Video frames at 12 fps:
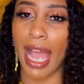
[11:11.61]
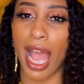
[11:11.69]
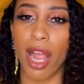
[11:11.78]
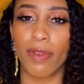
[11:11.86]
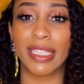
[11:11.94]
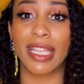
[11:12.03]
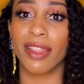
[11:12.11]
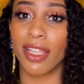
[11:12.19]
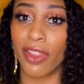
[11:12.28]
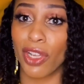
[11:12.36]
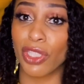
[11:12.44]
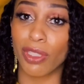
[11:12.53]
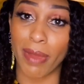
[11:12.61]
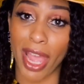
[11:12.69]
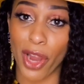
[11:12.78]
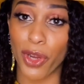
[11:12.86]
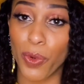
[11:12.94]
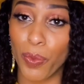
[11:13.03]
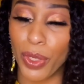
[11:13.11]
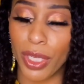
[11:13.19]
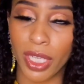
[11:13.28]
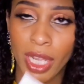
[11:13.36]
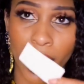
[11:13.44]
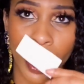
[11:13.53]
iris, and then there's some
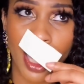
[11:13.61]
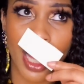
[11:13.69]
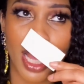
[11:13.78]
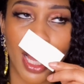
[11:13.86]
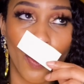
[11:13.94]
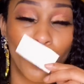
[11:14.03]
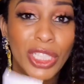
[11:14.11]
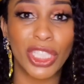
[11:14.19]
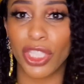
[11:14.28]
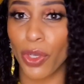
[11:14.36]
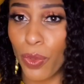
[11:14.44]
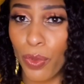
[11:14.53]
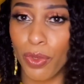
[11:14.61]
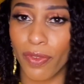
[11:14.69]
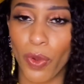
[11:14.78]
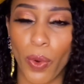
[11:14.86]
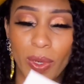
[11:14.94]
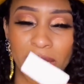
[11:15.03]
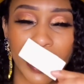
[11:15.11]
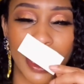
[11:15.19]
agarwood, which is oud, of course.